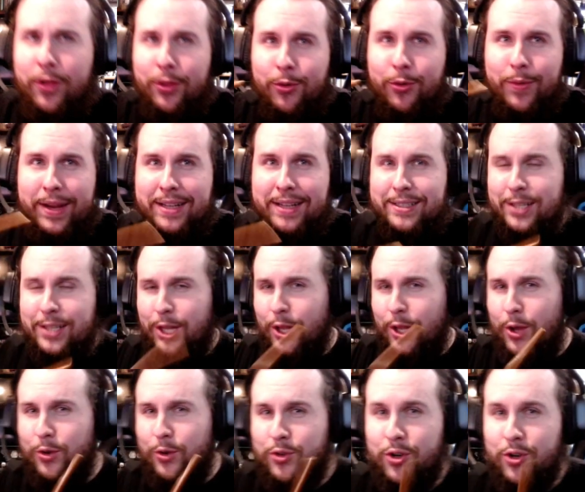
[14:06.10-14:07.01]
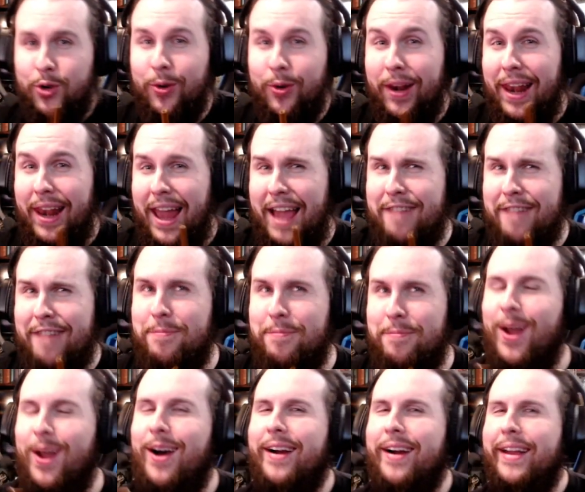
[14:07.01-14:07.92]
the Rings Lotro Life
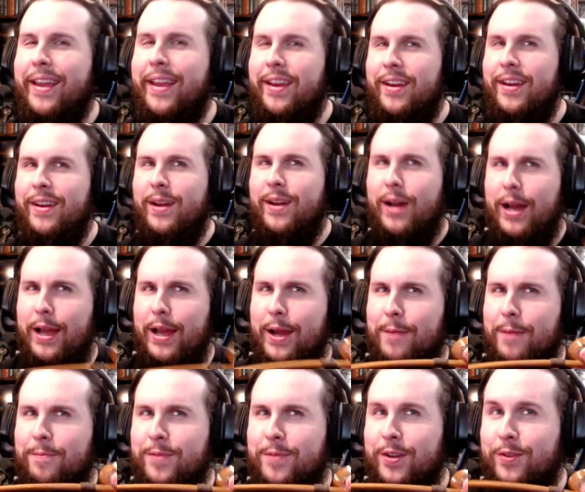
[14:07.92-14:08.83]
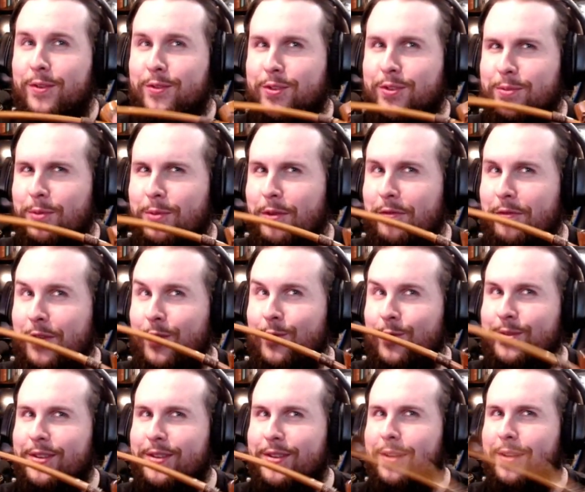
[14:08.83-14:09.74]
blog, I have done some
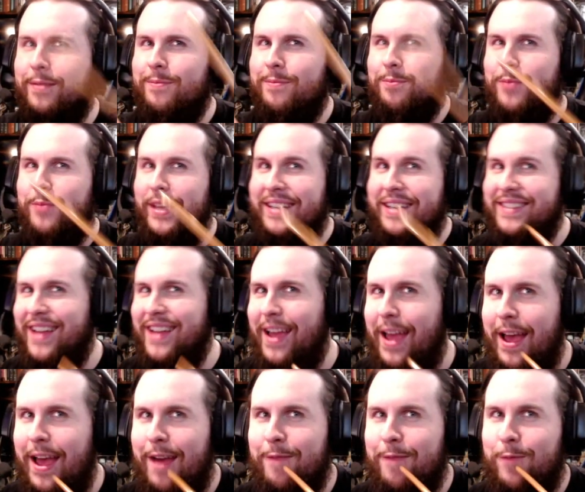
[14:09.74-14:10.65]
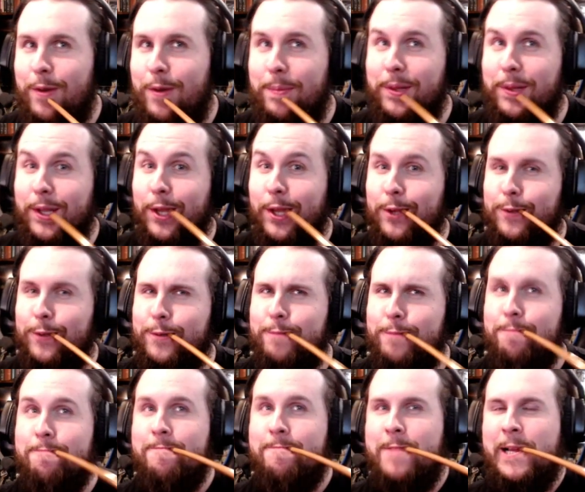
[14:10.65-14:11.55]
reviews on things I have, replicas.
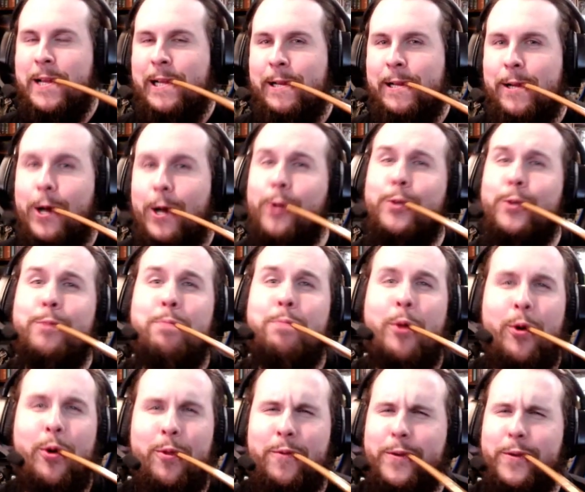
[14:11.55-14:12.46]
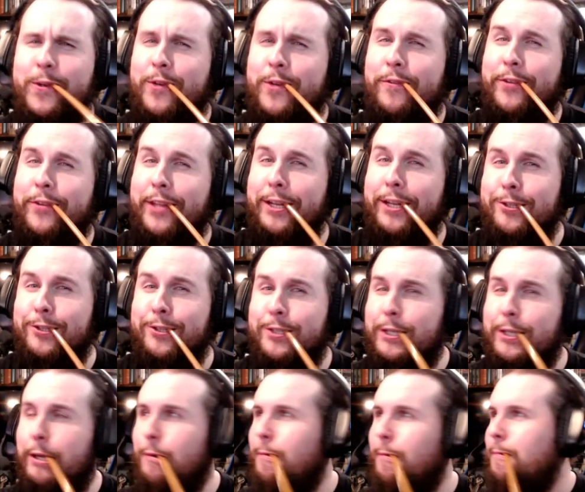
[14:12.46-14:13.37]
I'll do more in the future if you'd like to see.